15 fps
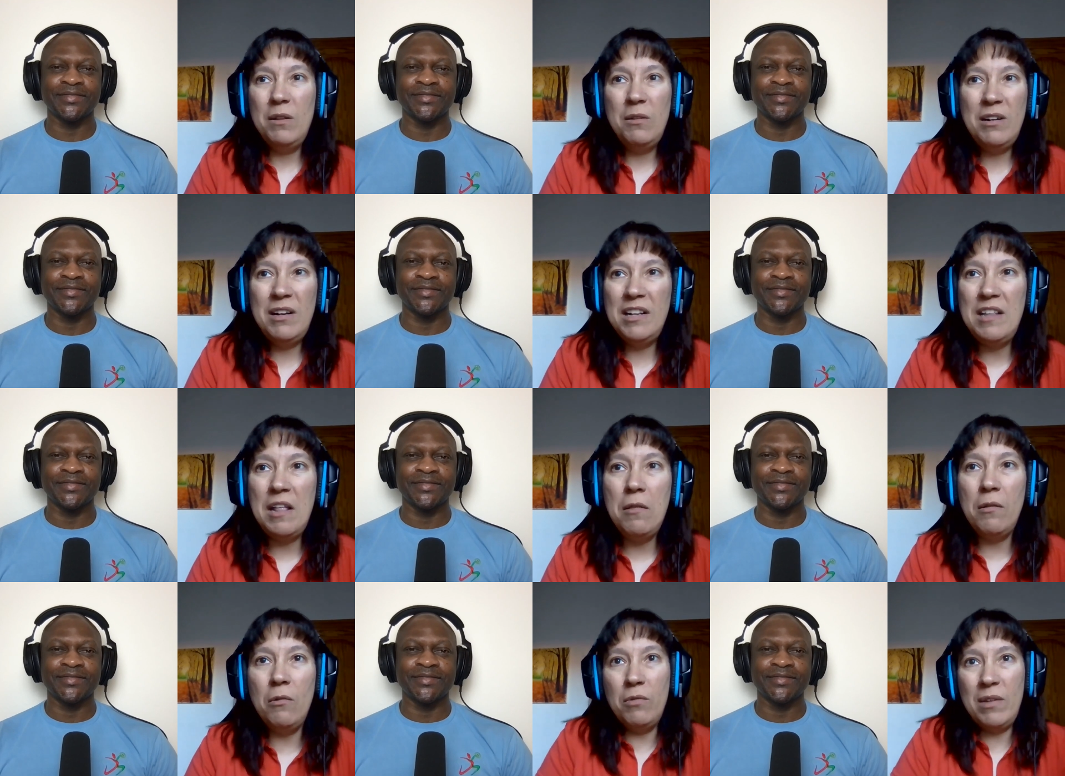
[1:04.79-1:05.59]
Speaker 1: reading
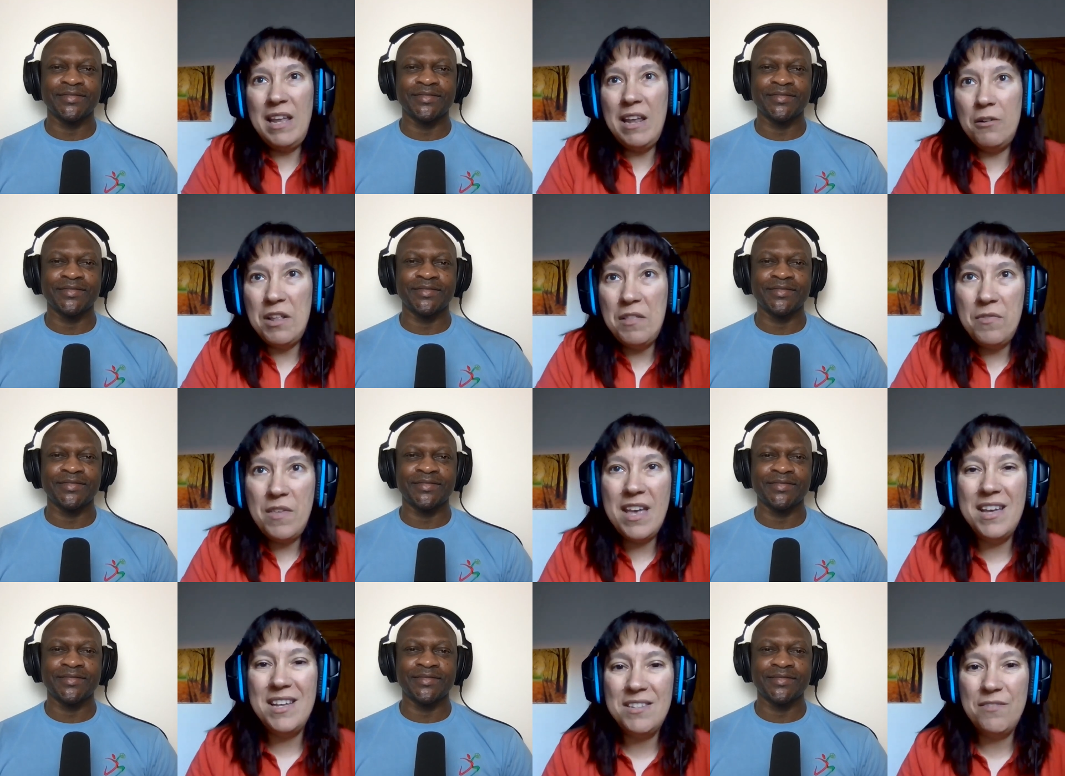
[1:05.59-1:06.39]
or uh, hearing
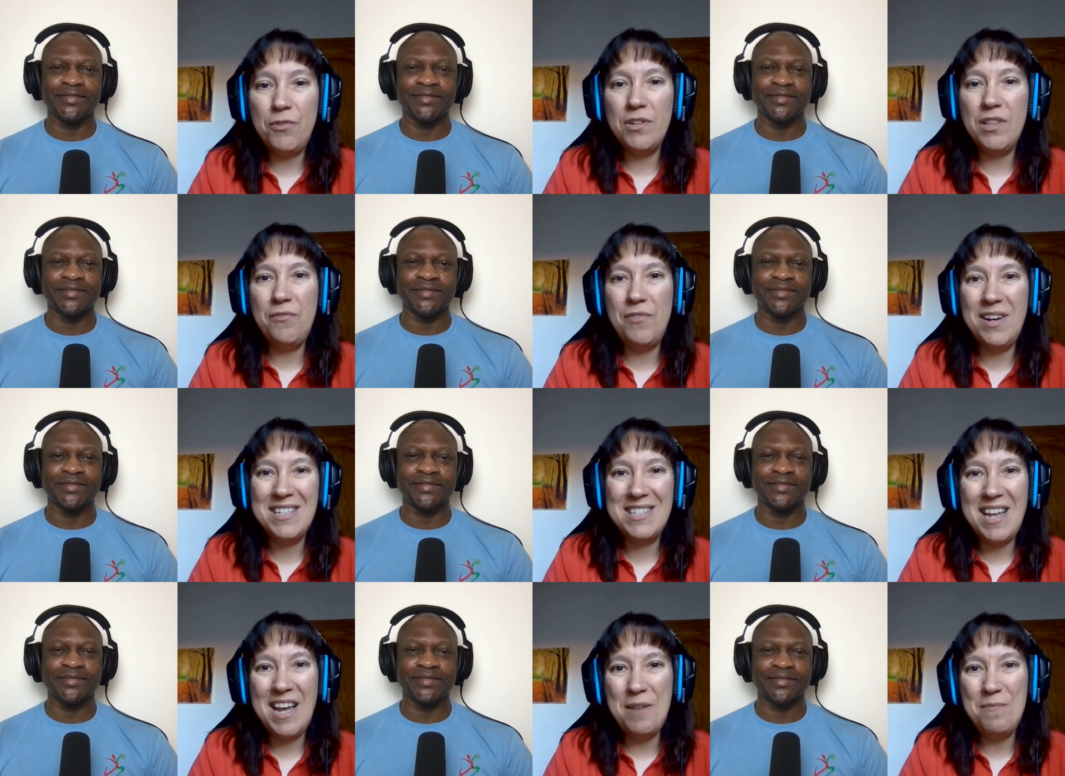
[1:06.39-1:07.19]
this for the
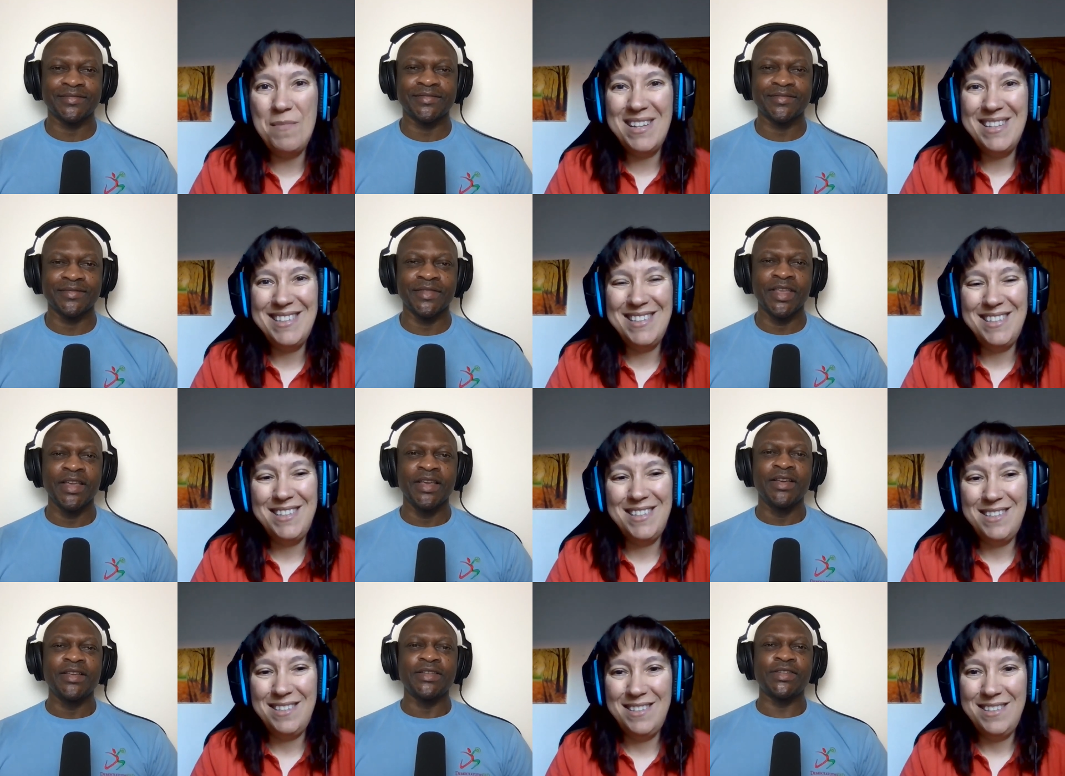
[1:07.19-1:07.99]
first time?
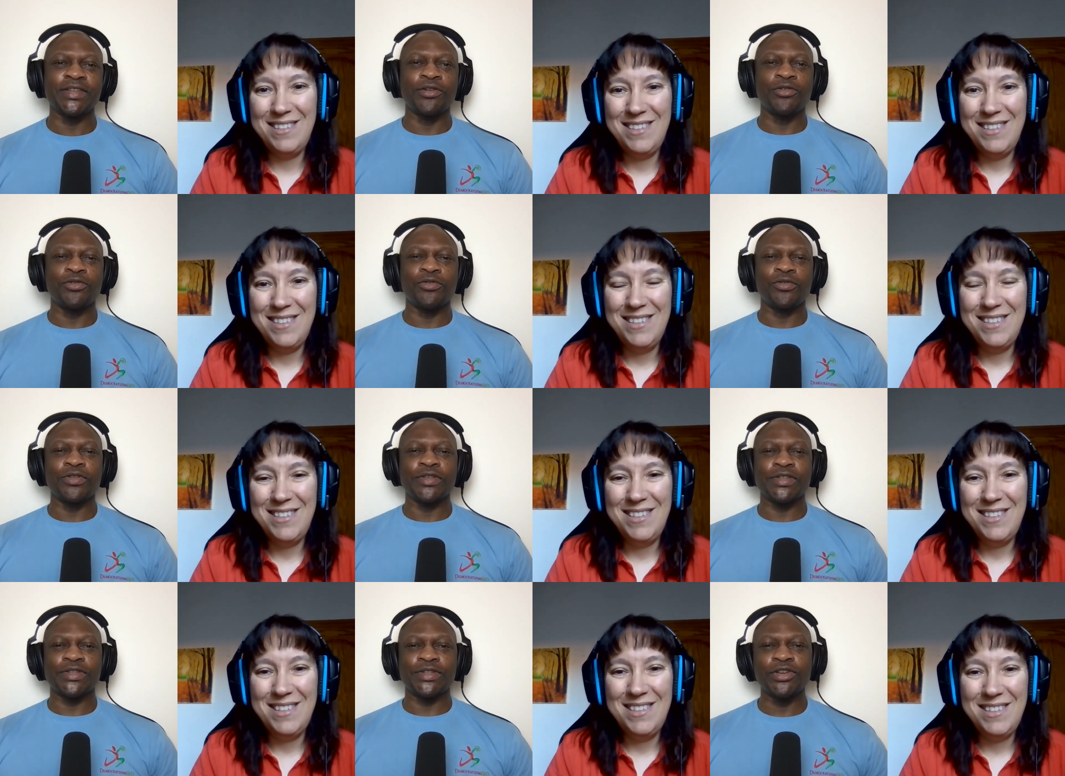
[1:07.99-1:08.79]
Speaker 2: So,
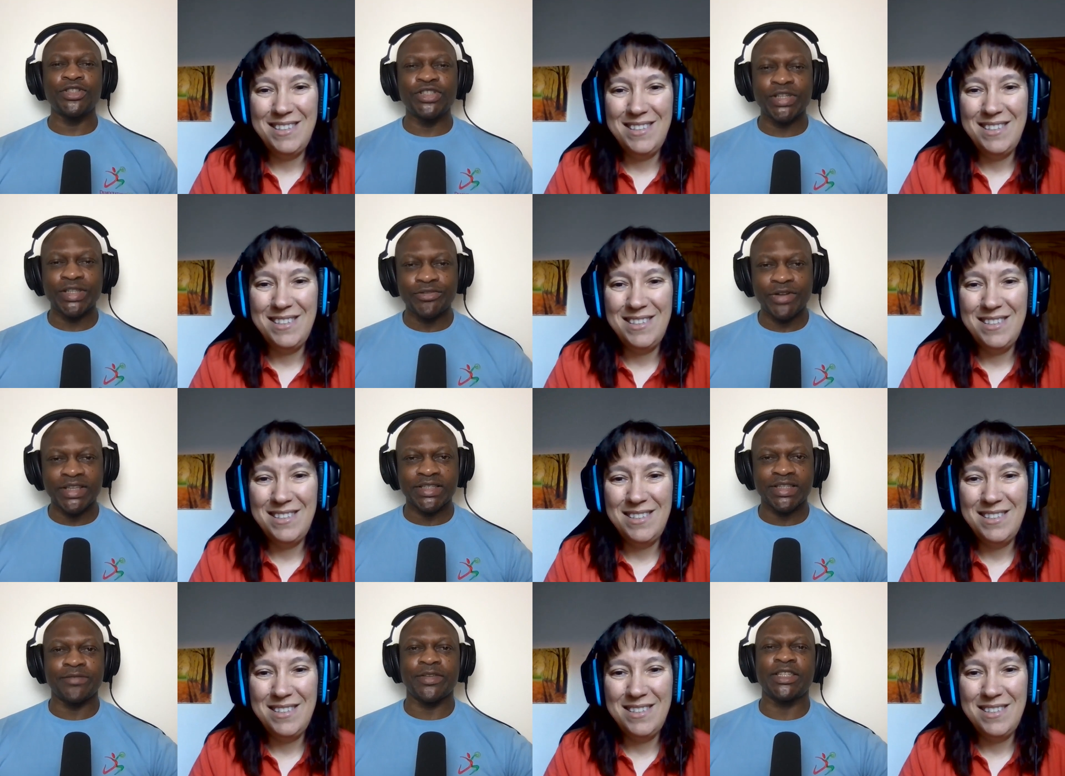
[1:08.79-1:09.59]
search
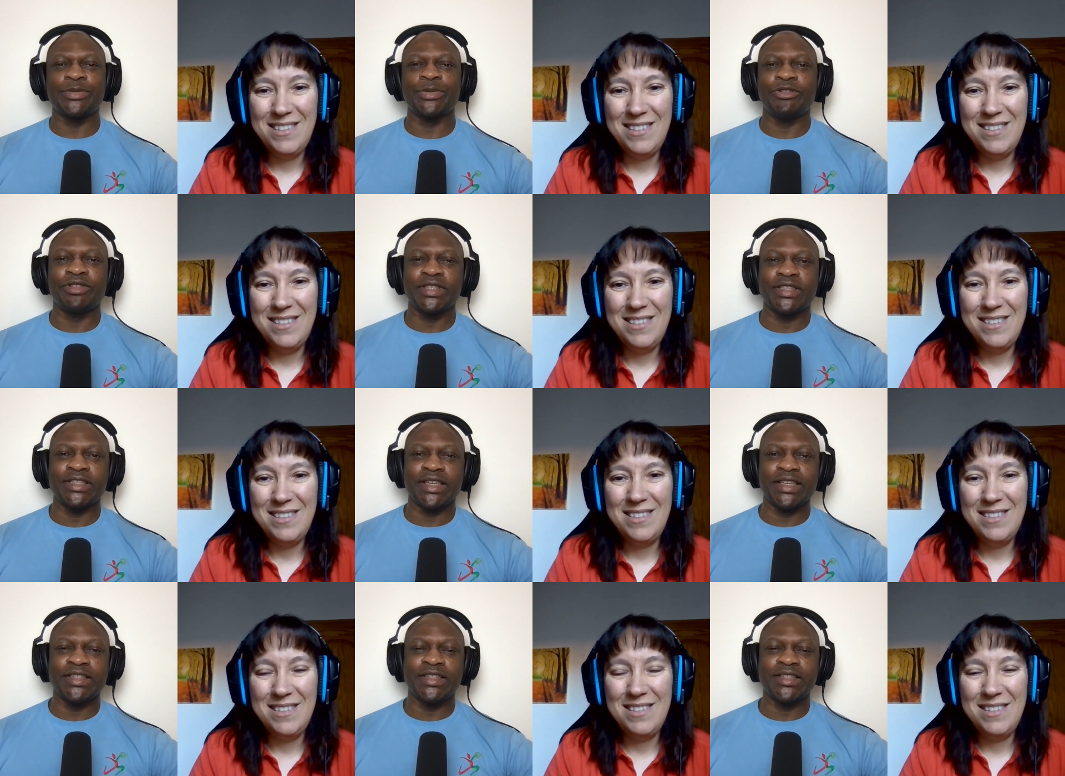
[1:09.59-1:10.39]
generative
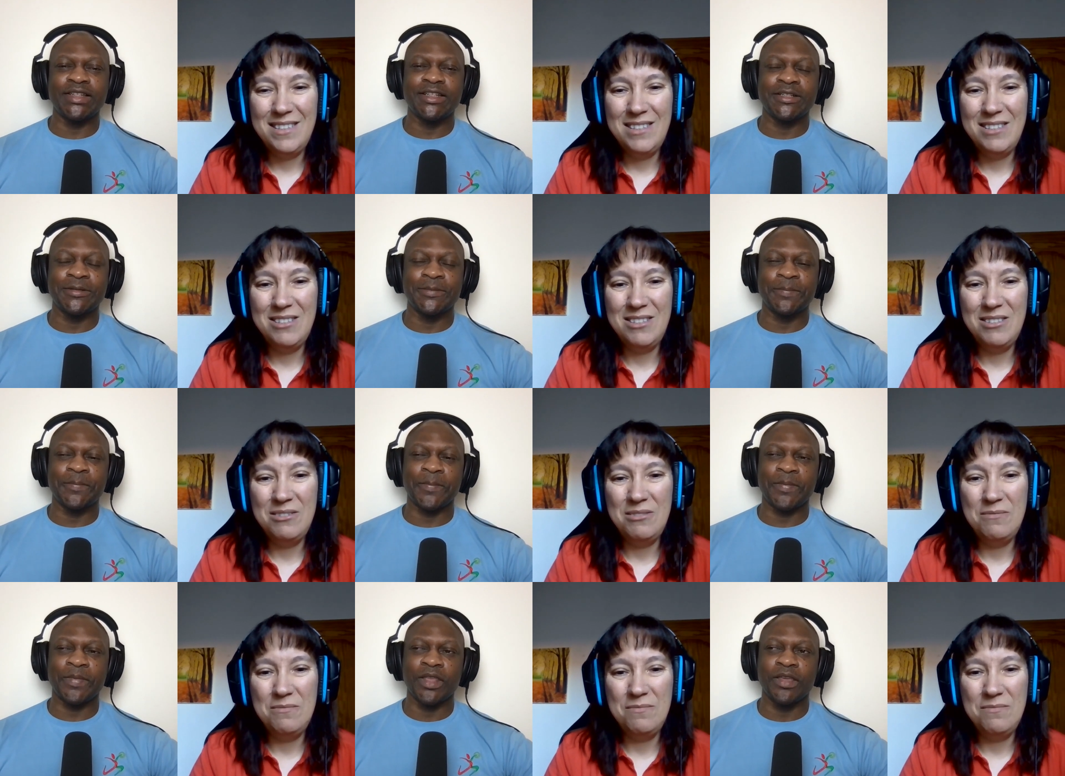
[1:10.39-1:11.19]
experience. It's
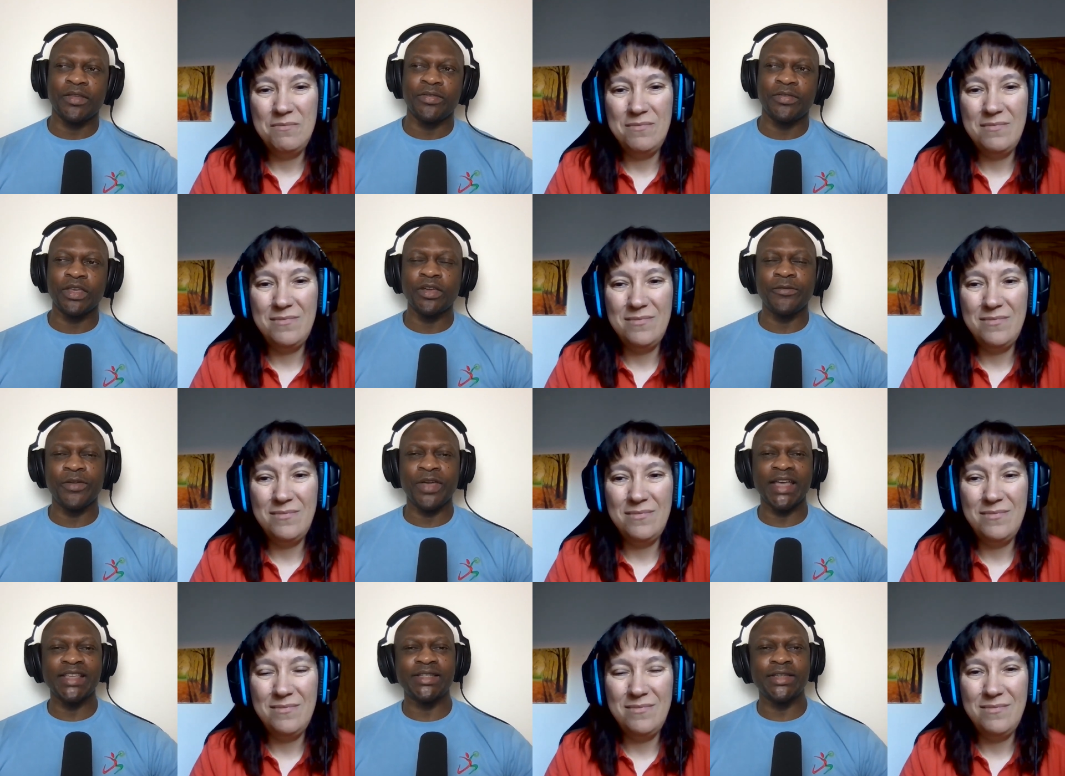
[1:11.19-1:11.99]
um, think
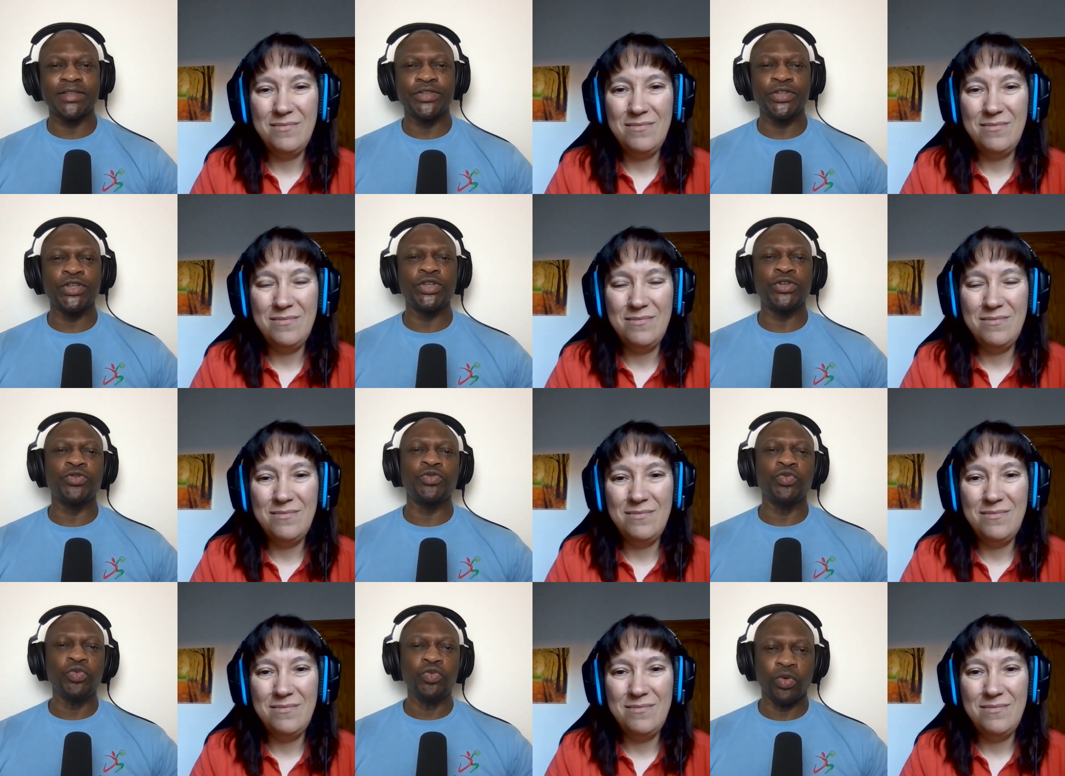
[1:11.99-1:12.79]
of it as a
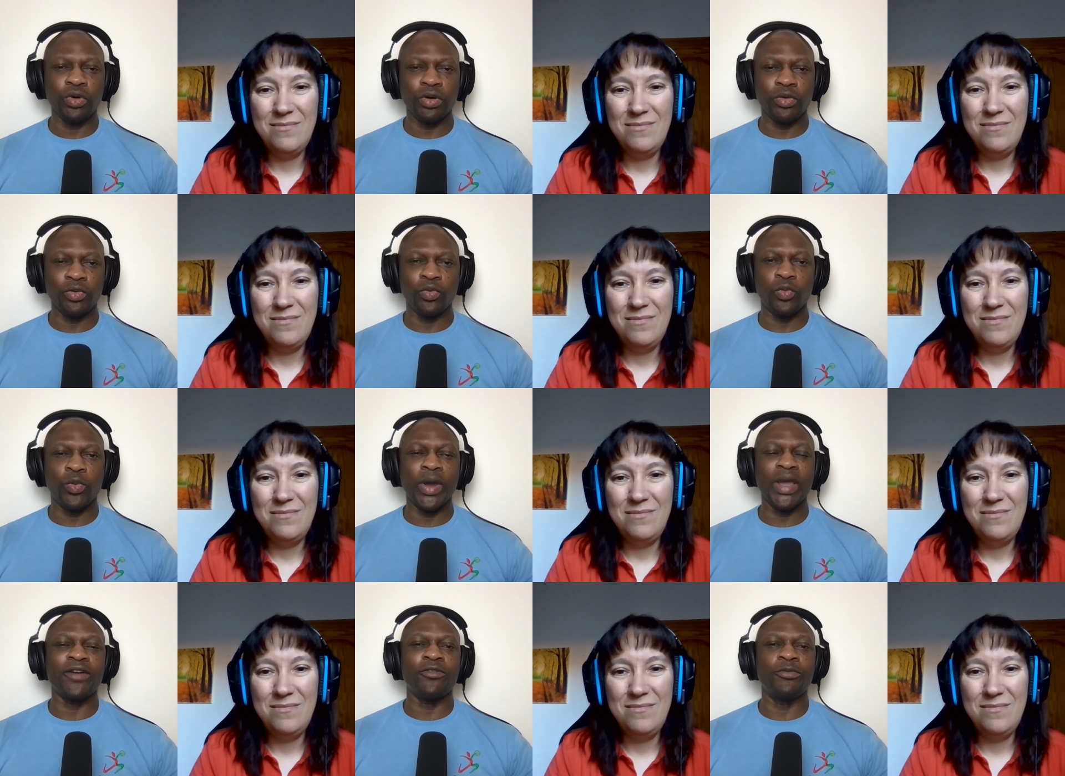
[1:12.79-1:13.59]
new
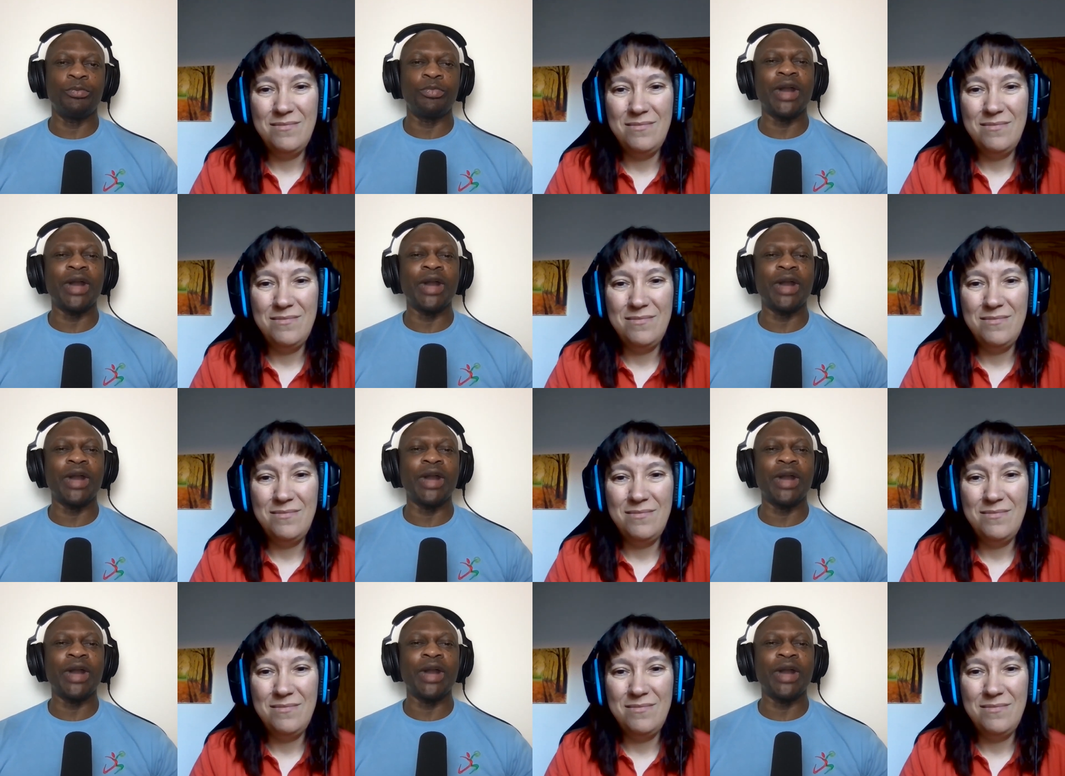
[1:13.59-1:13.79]
way of